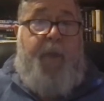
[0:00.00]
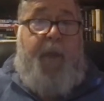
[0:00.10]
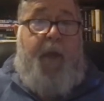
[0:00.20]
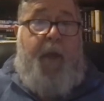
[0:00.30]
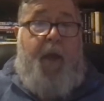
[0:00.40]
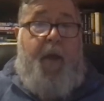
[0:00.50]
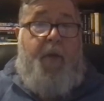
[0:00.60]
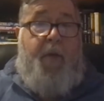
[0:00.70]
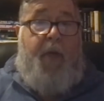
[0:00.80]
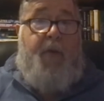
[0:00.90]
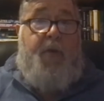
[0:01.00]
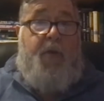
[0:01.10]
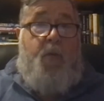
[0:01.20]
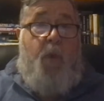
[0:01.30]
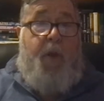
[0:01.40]
And then
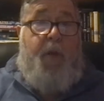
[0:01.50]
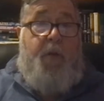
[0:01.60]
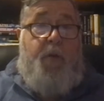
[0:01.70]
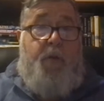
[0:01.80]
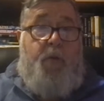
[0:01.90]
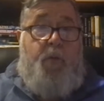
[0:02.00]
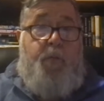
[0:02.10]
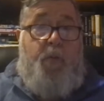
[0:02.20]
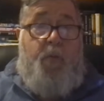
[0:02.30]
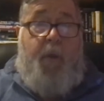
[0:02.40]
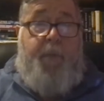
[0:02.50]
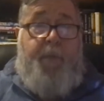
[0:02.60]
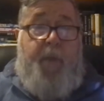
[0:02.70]
she went to Puma.